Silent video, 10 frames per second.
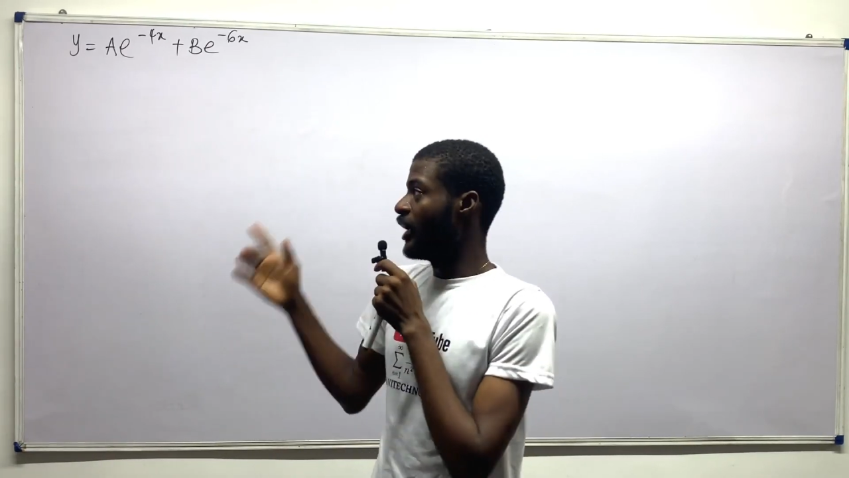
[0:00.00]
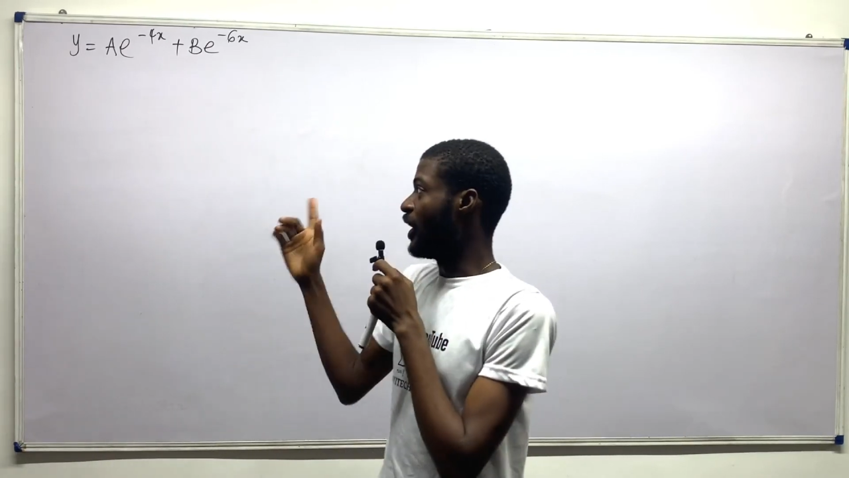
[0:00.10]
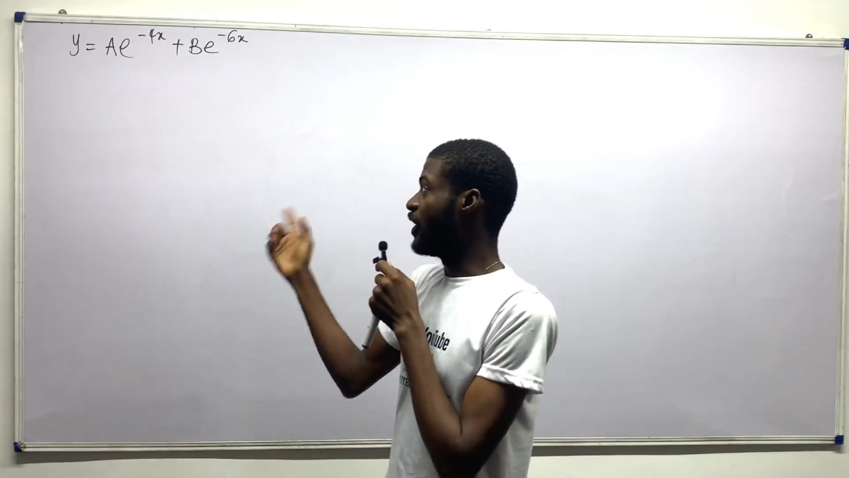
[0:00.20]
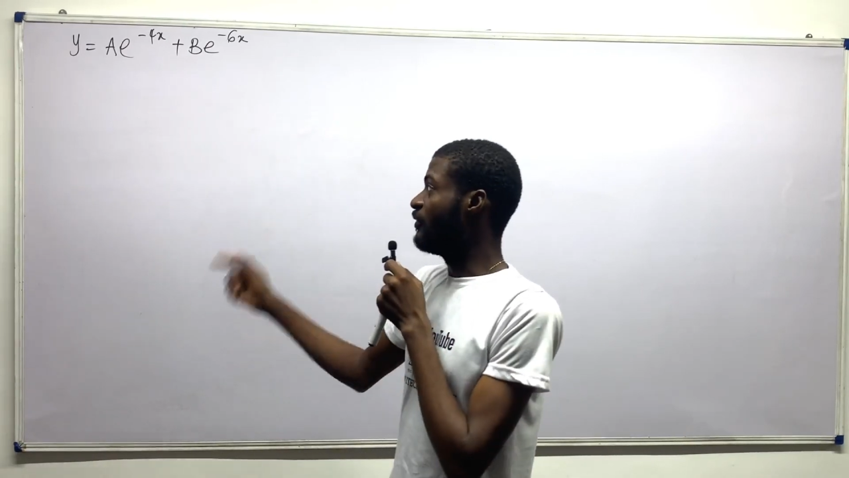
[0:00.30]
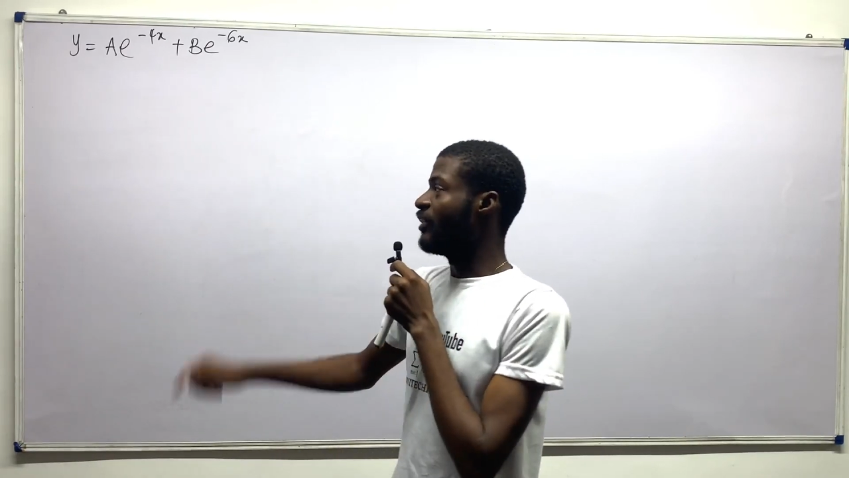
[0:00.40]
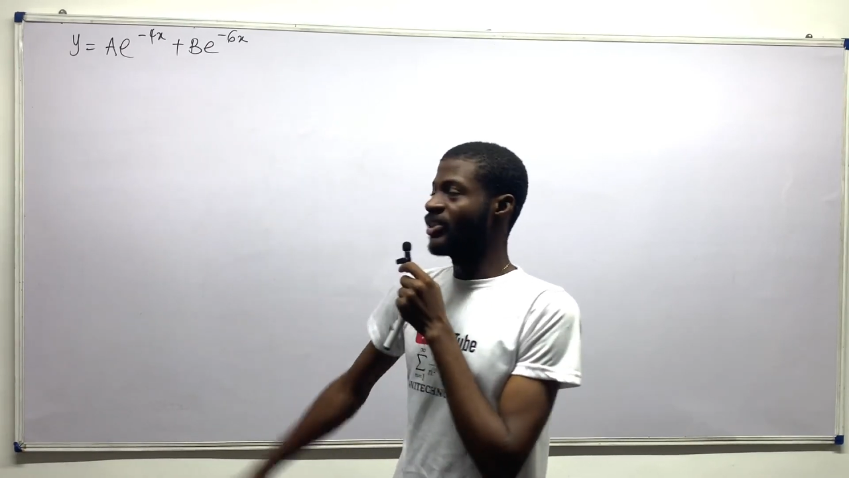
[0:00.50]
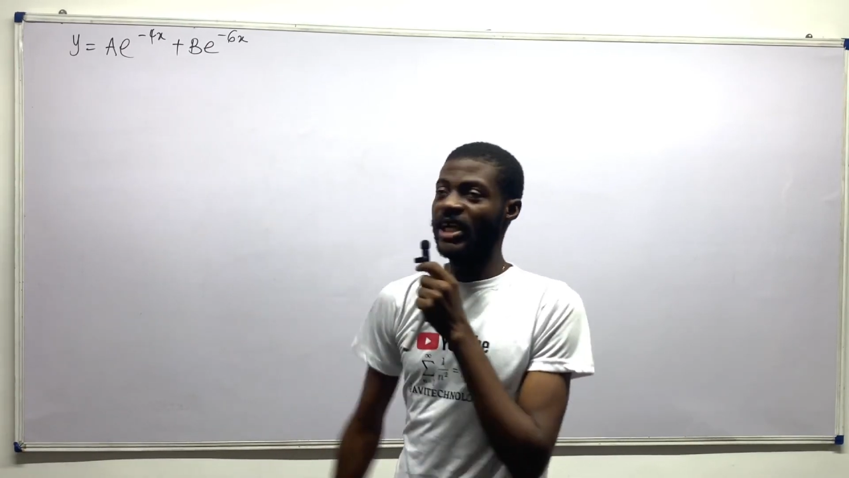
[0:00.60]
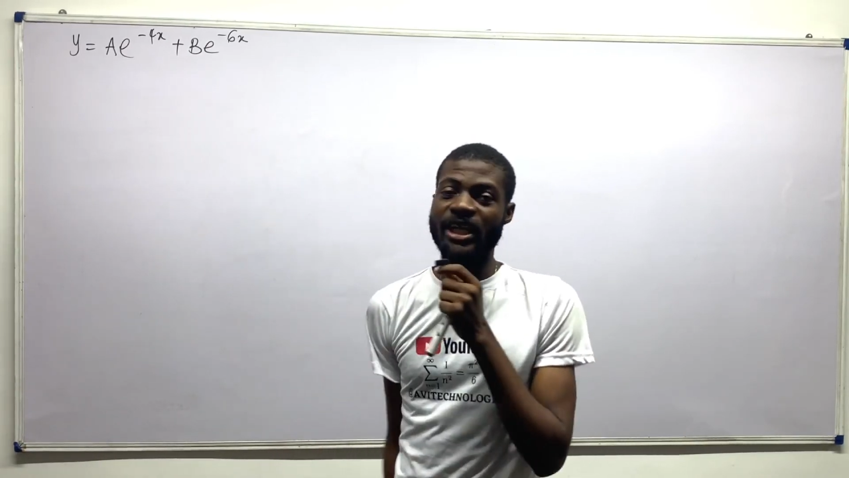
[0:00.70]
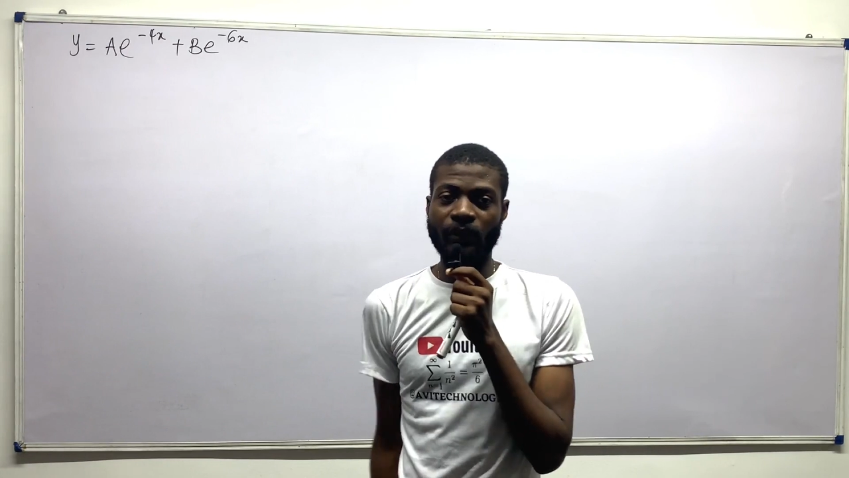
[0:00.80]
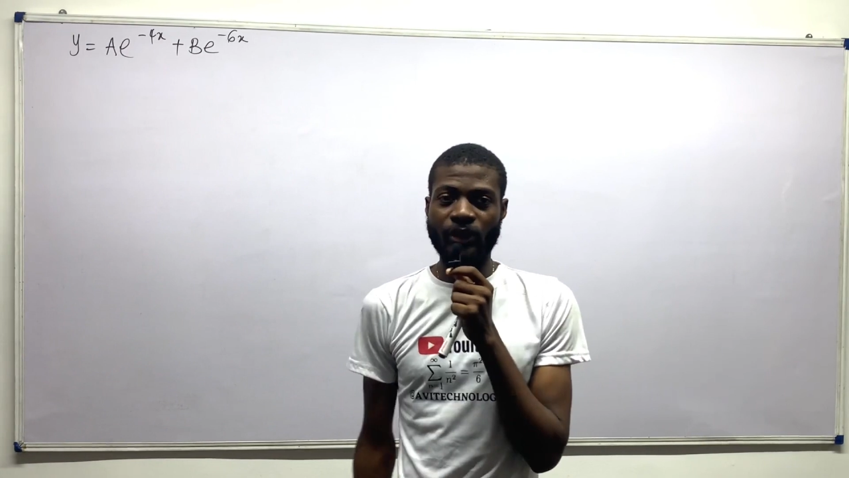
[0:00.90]
a
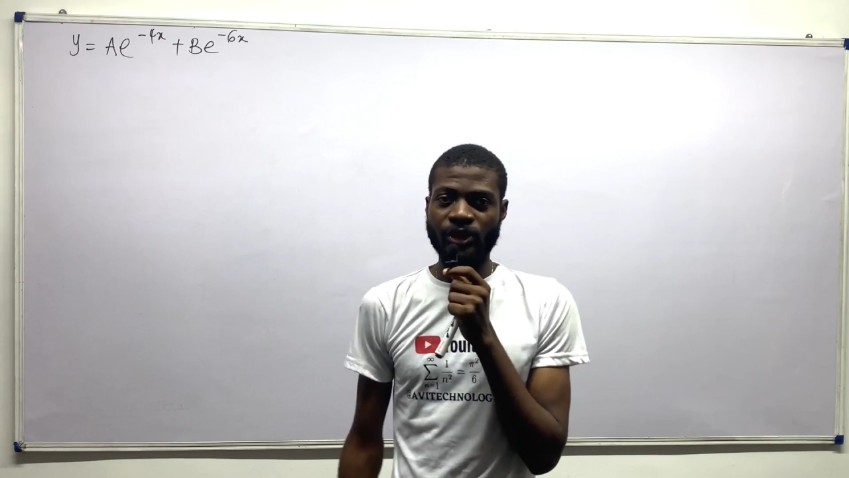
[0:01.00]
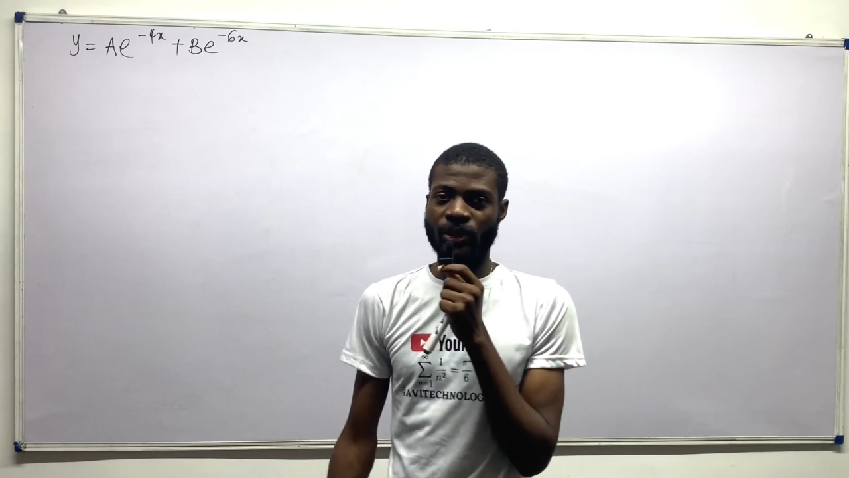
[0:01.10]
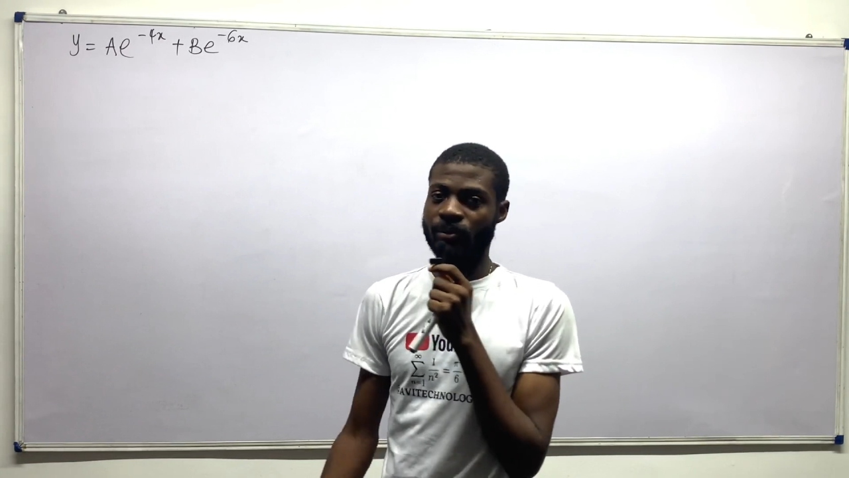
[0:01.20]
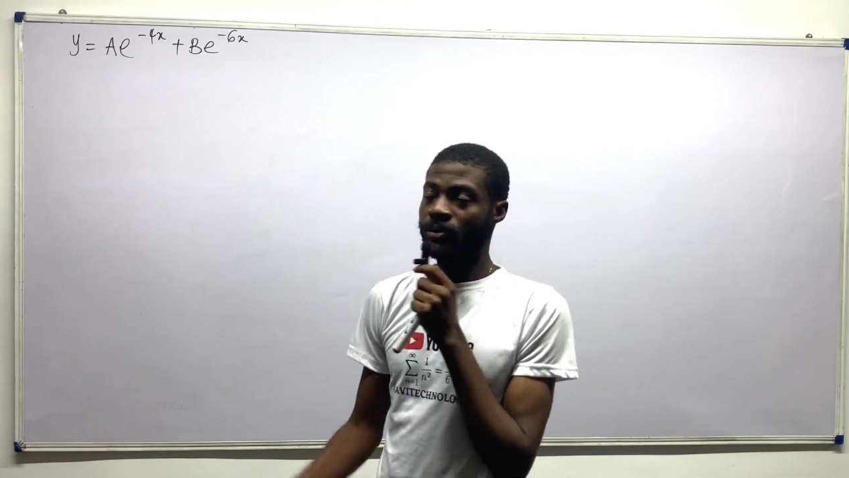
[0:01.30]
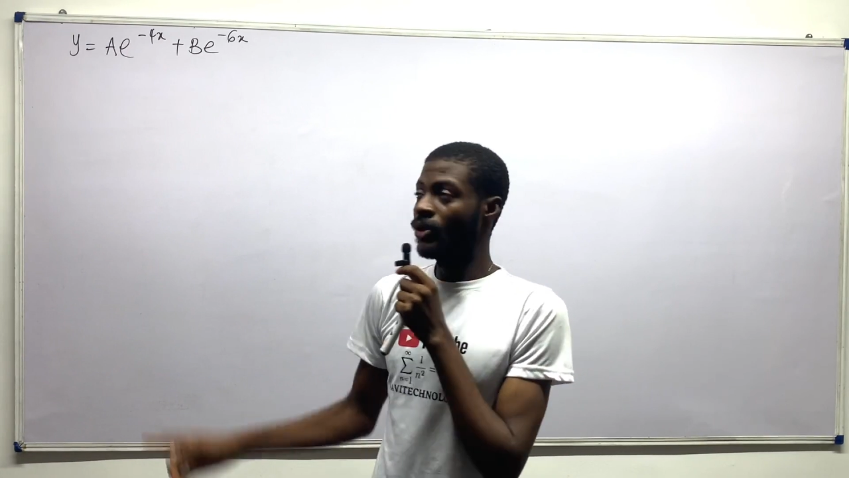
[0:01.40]
differential equation